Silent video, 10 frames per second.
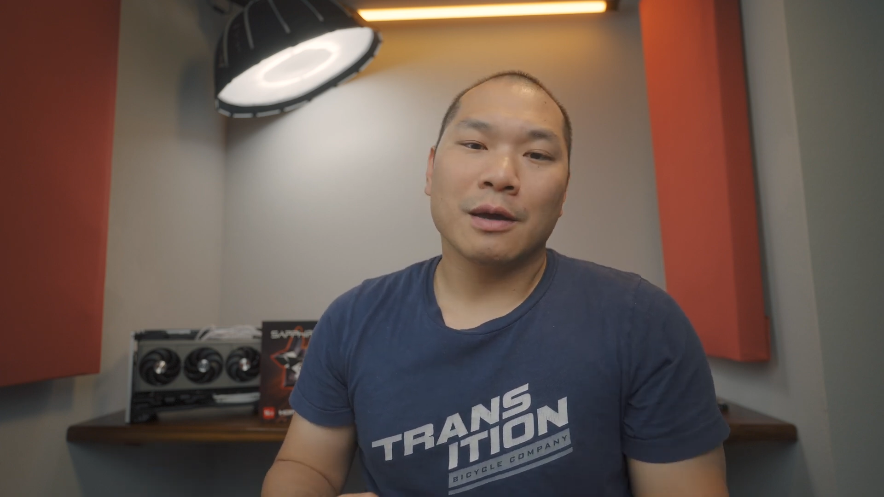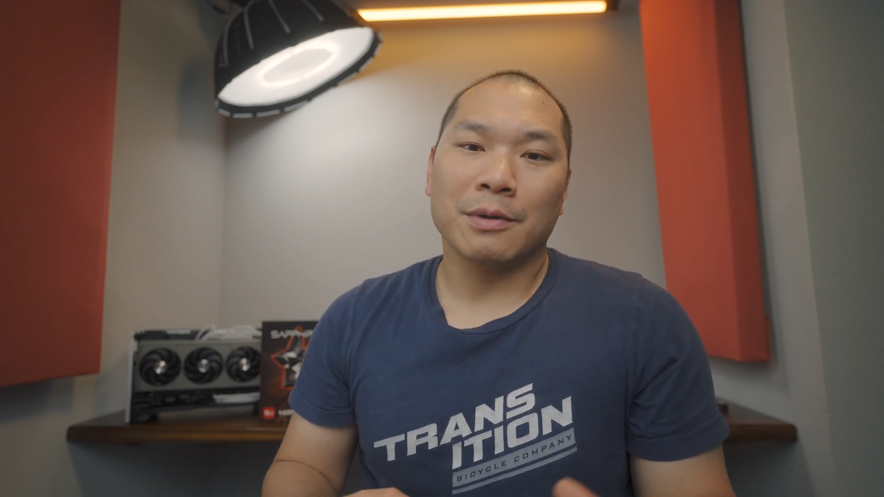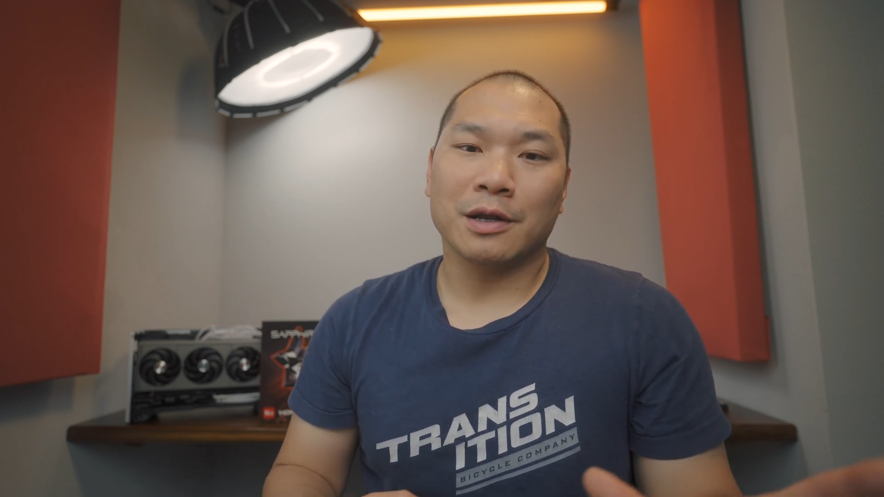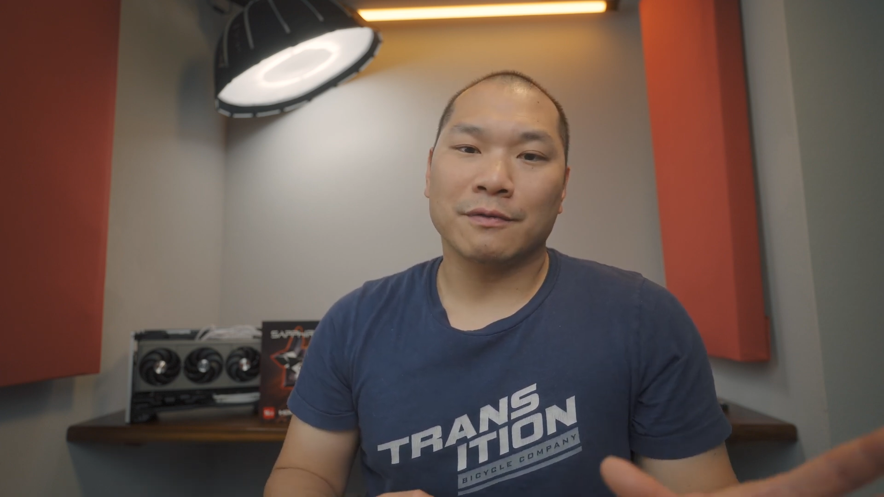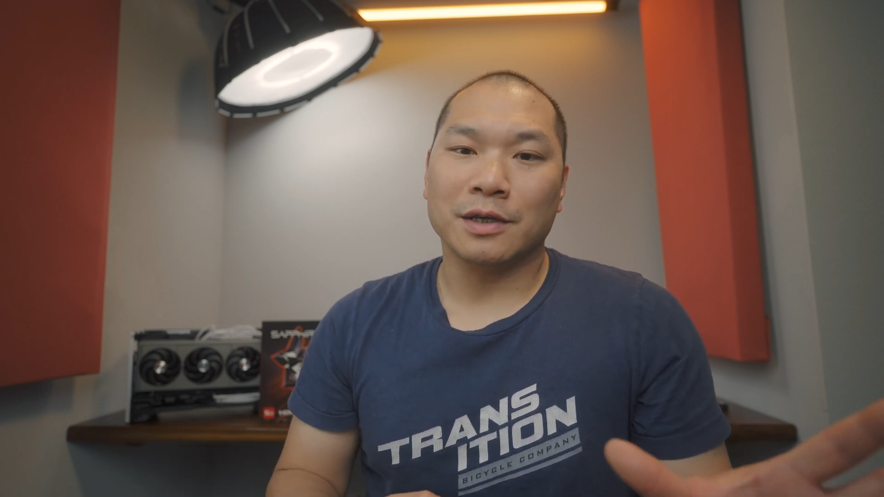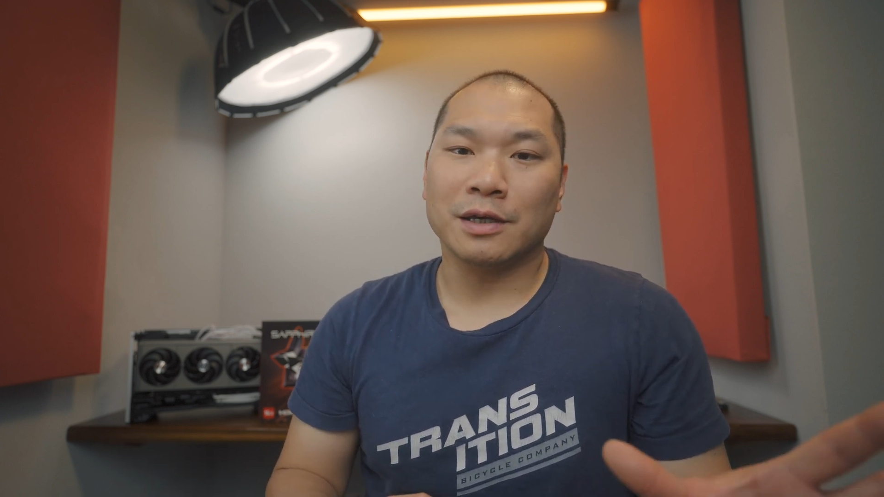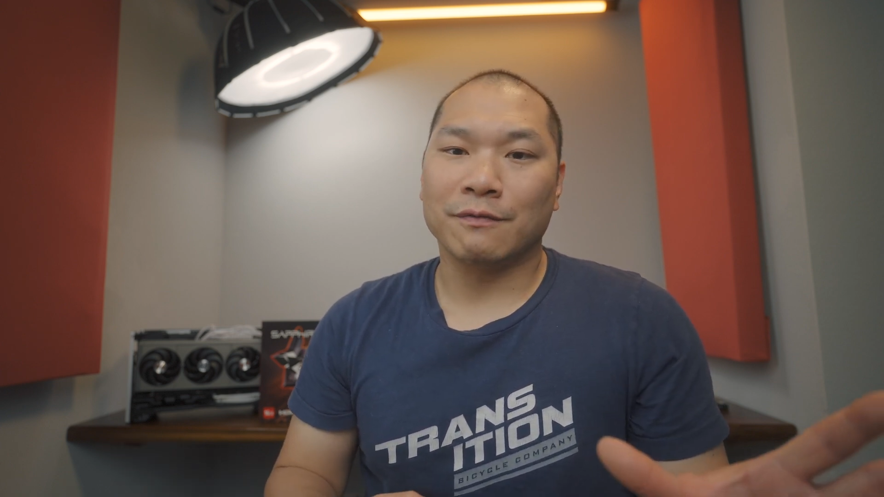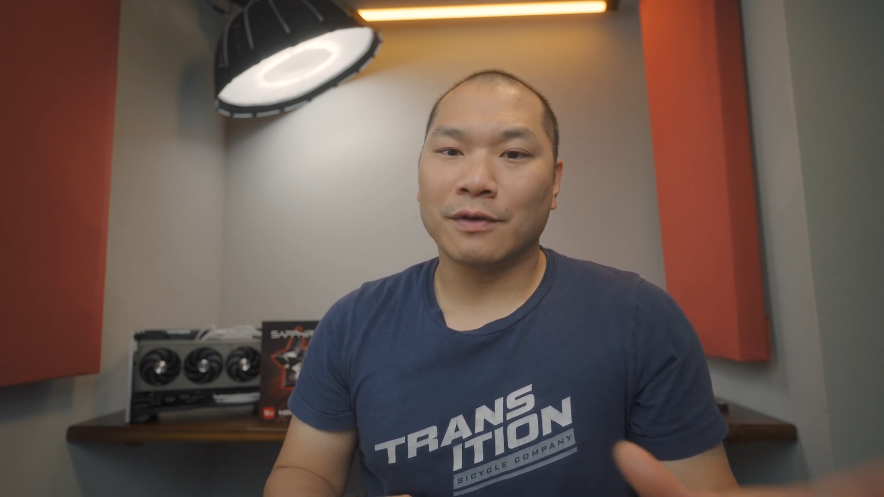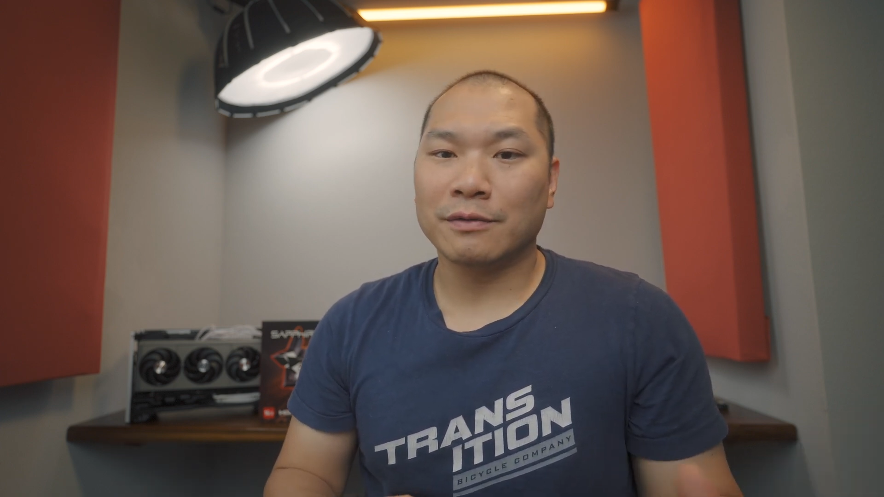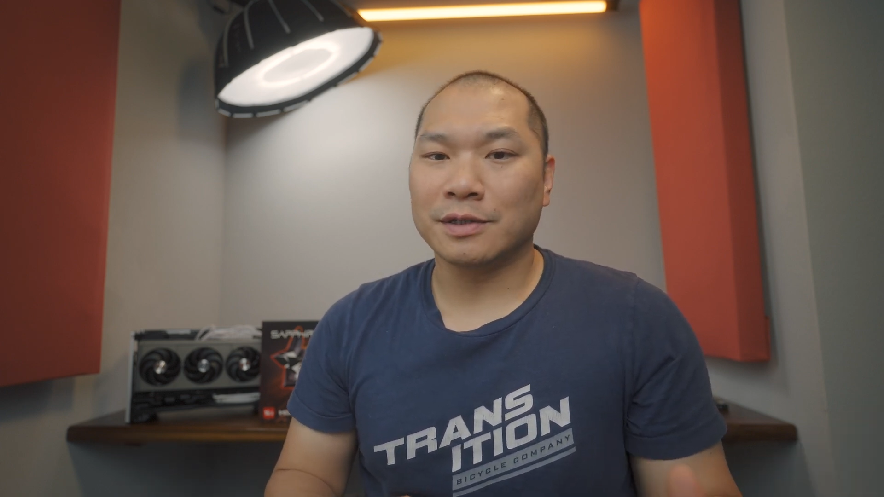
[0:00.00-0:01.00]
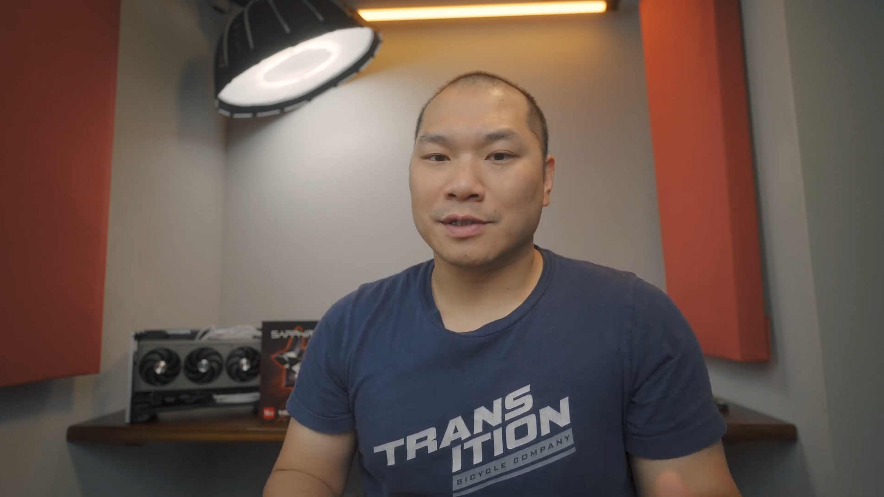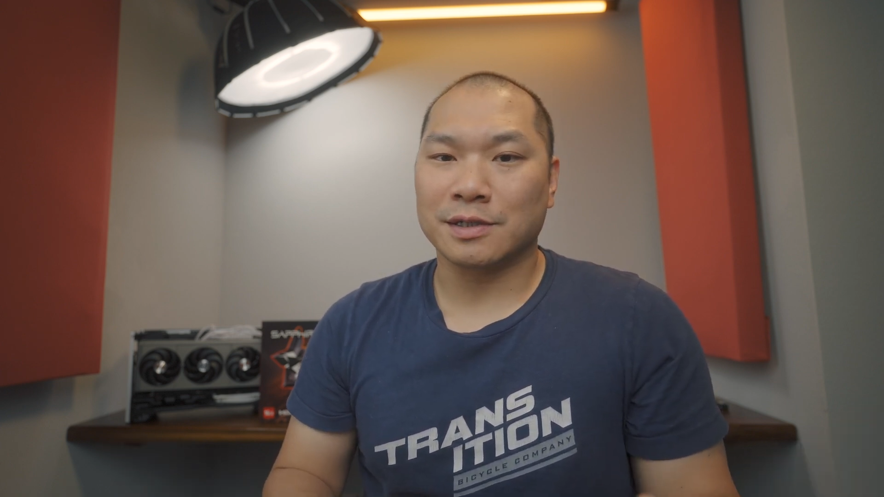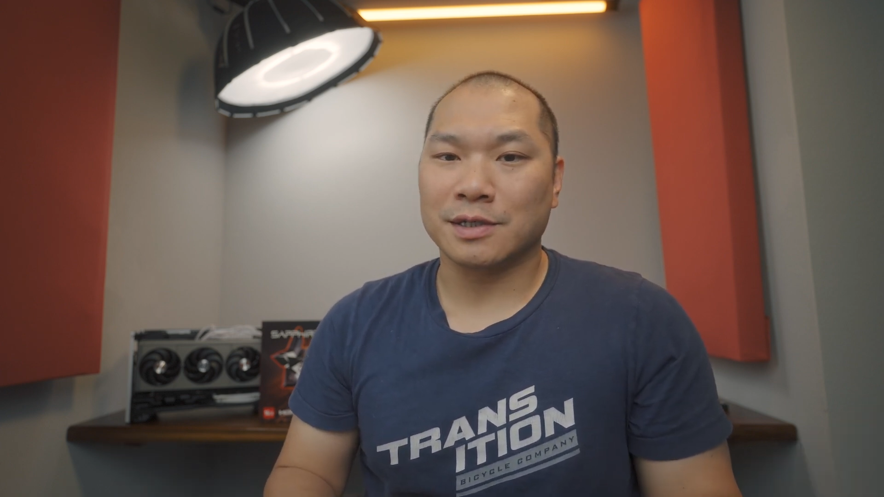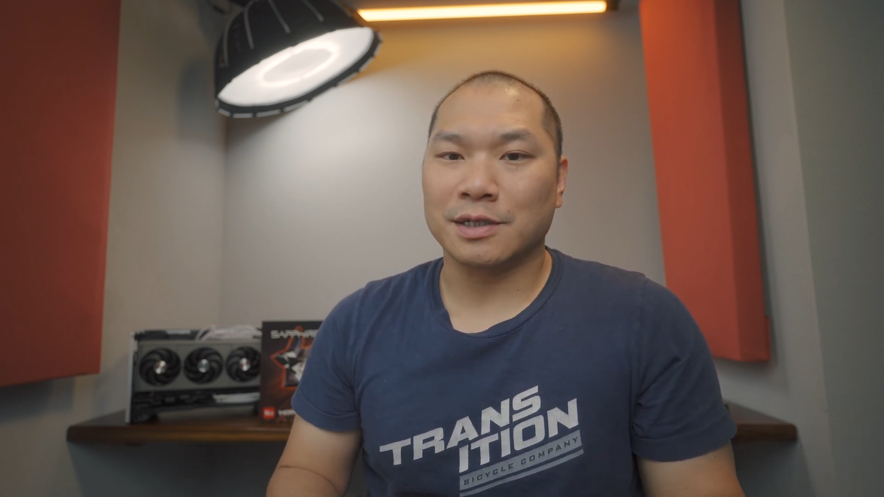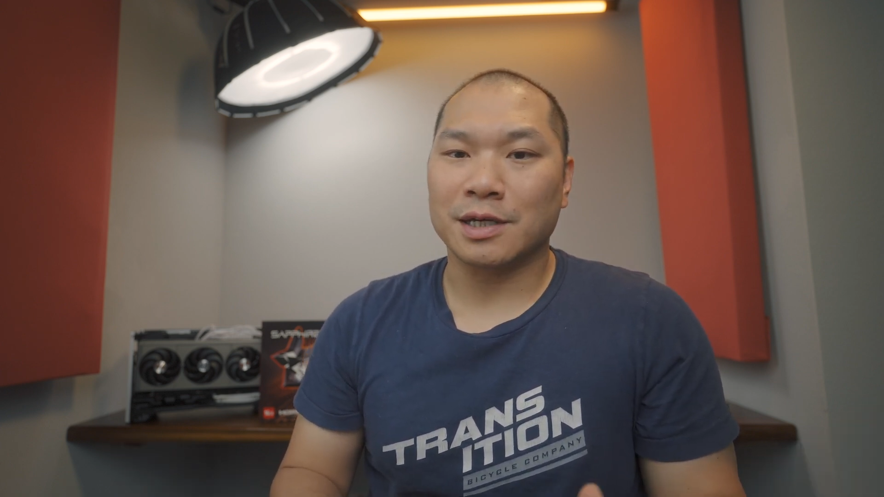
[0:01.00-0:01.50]
But if the
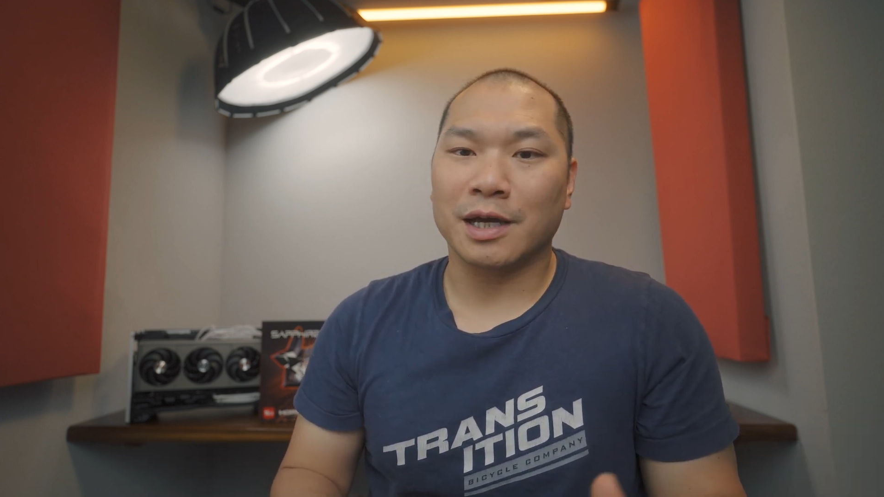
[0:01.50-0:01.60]
5060 Ti